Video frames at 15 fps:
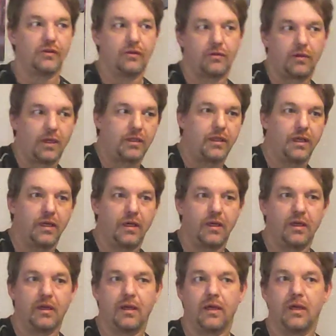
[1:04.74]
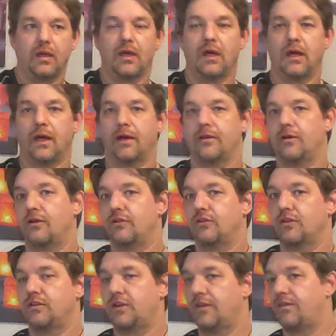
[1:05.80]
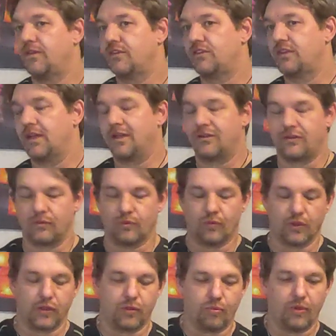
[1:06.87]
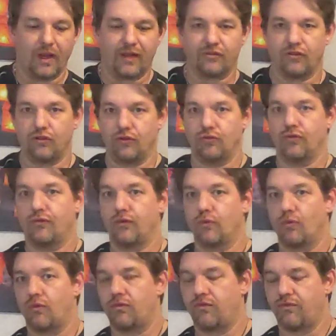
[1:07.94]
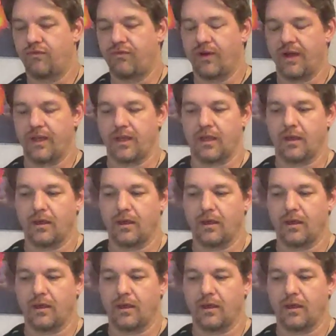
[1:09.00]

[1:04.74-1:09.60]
in karate, and there's a different stance in what you would actually use if you were fighting.